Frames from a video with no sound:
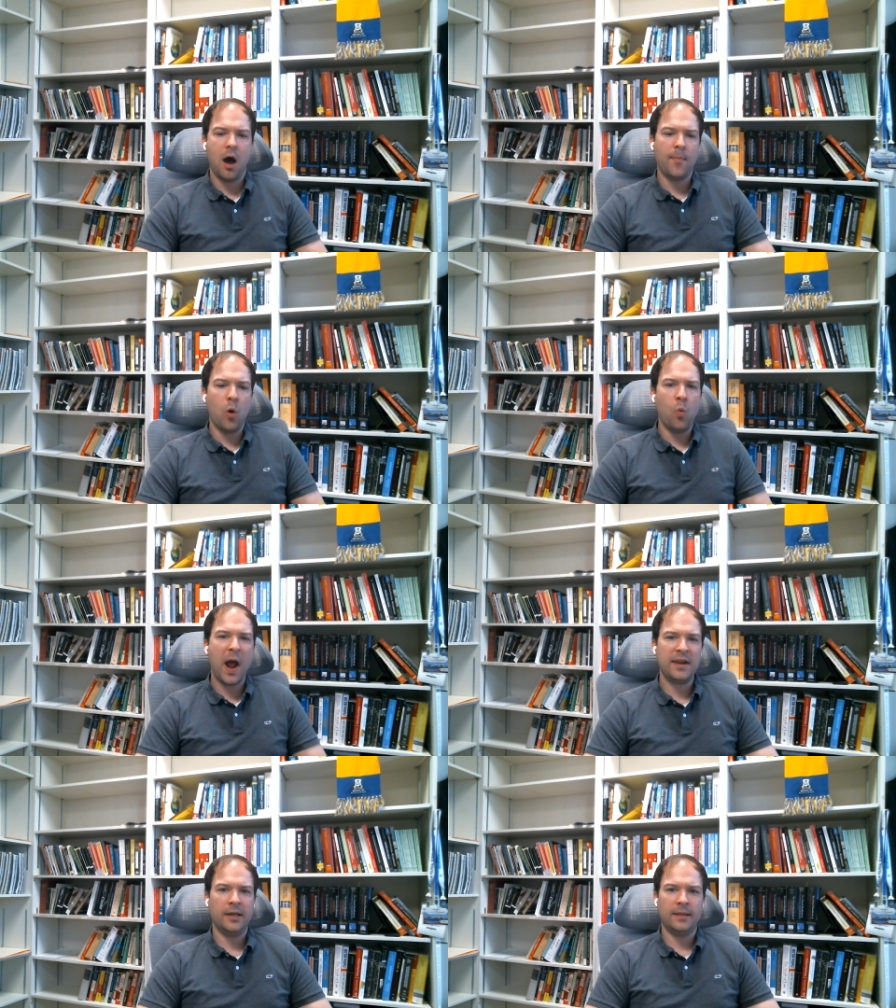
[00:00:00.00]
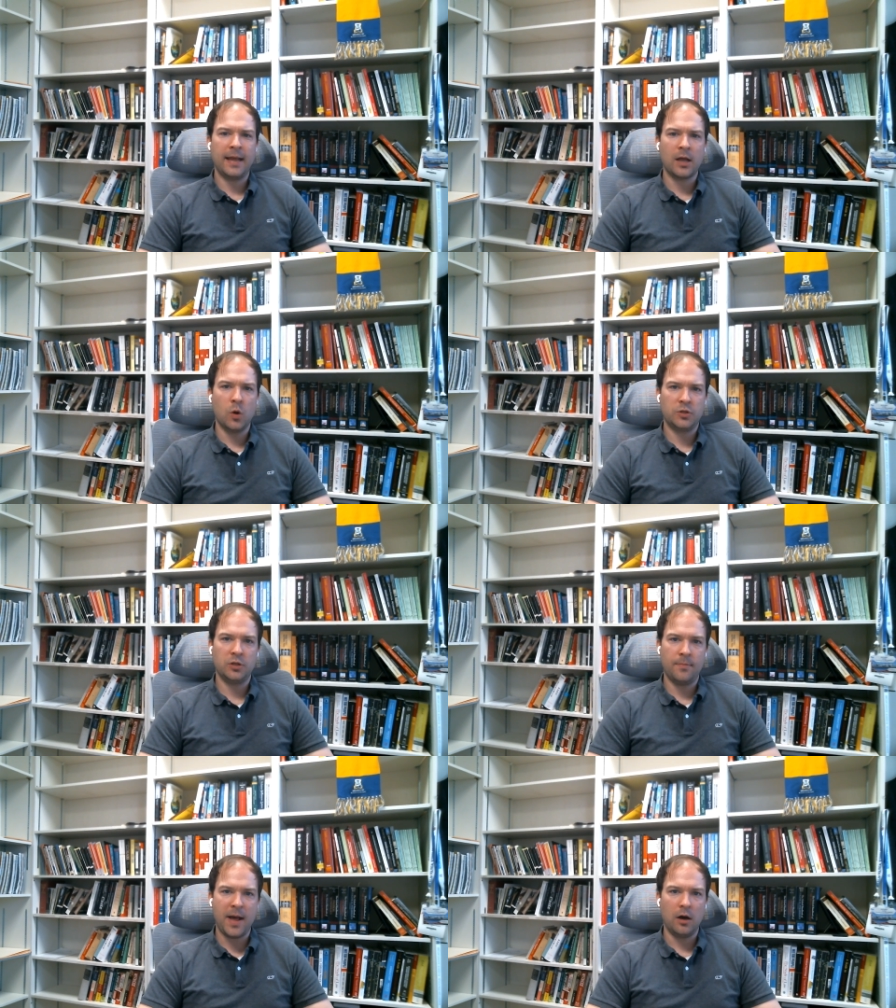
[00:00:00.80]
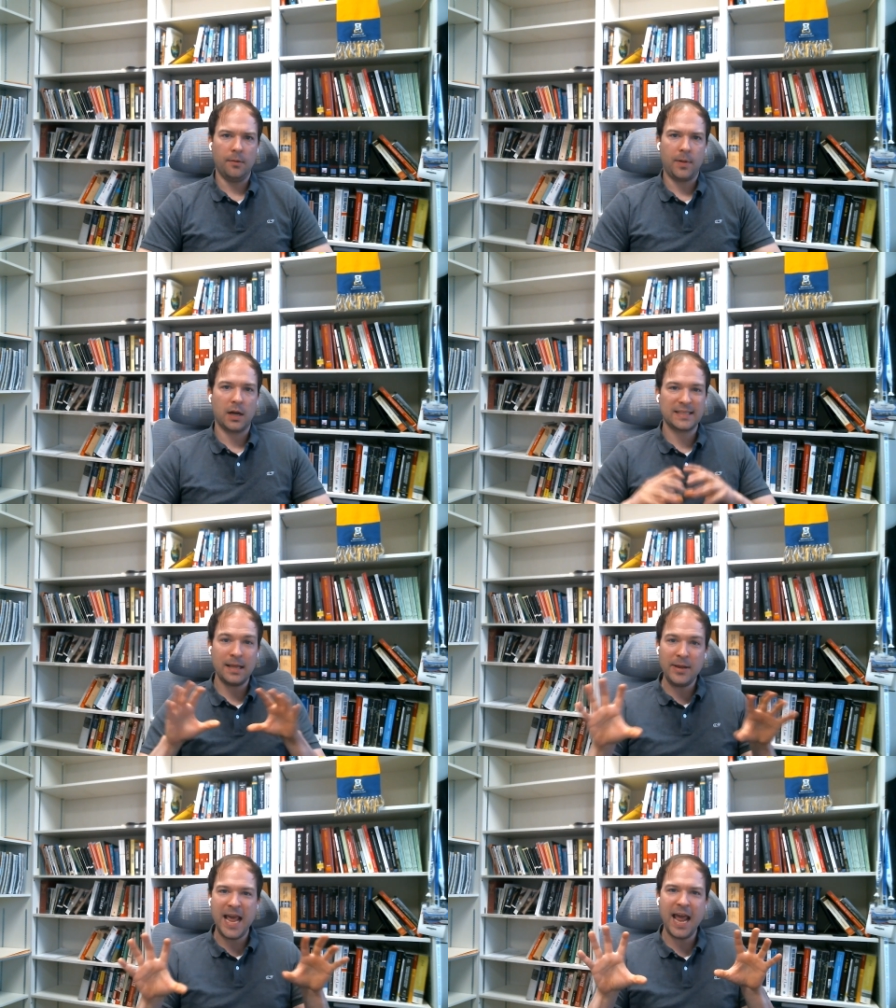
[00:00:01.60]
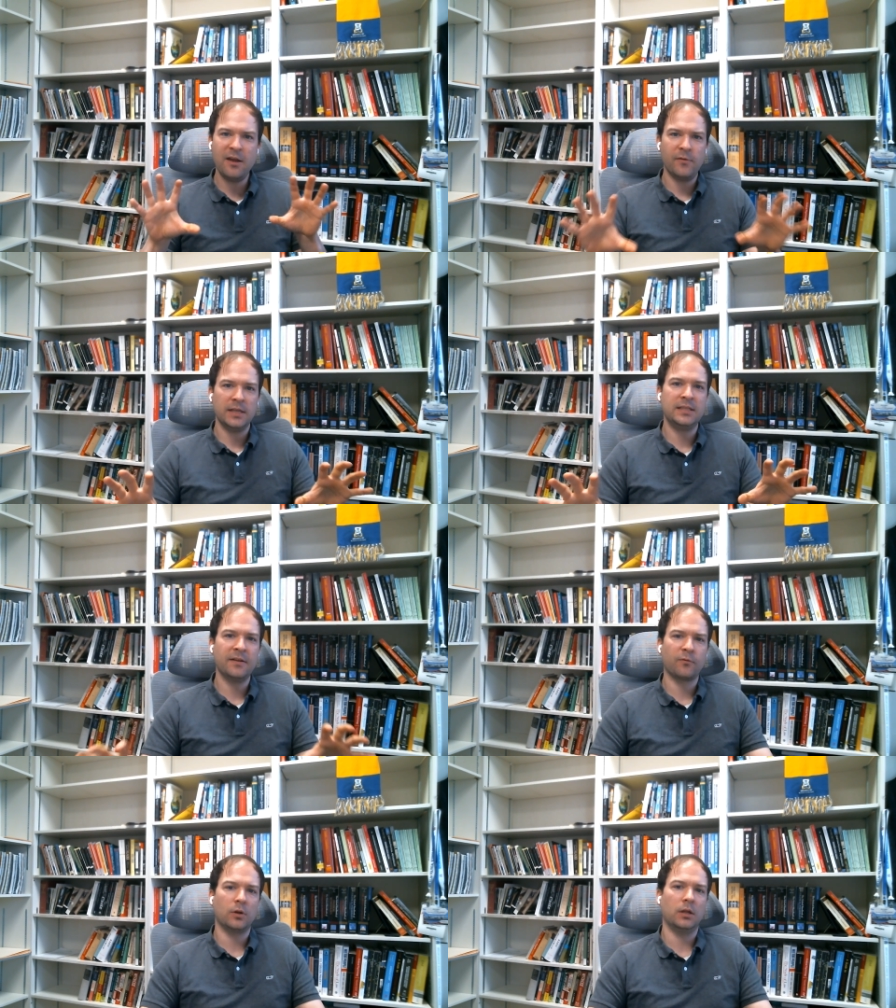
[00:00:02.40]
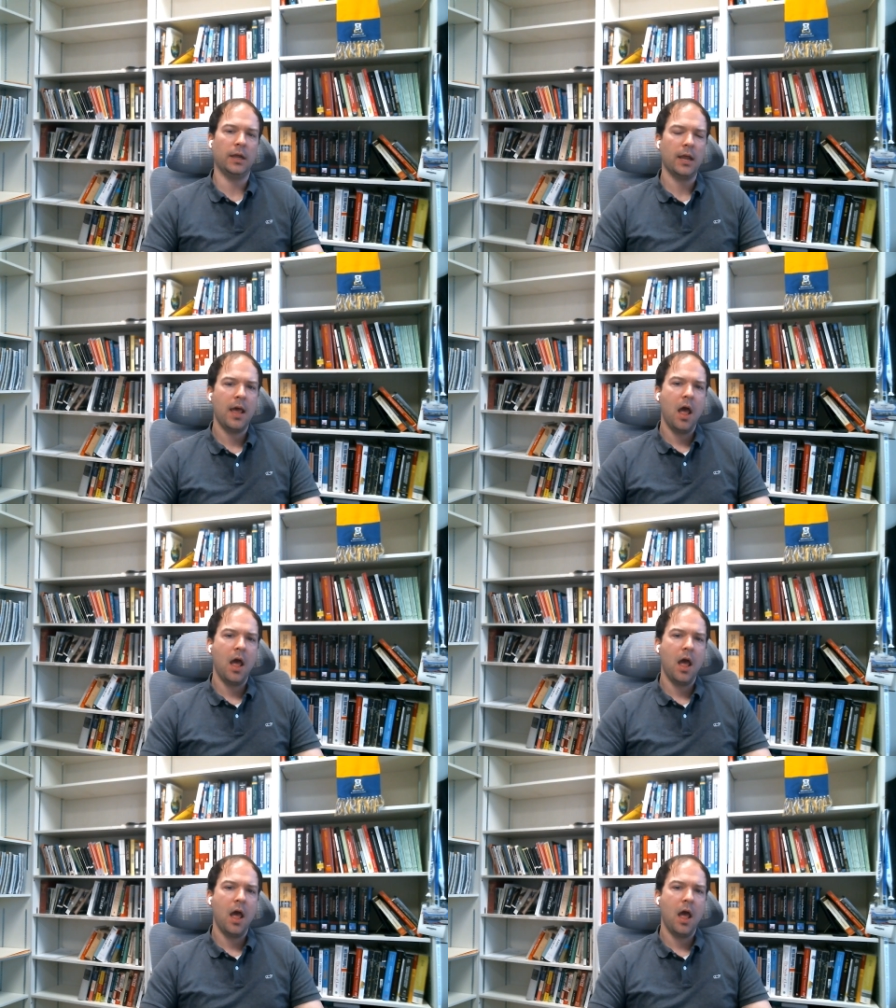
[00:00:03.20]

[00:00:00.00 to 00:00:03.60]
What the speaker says: when they go to the ballot box. They behave differently.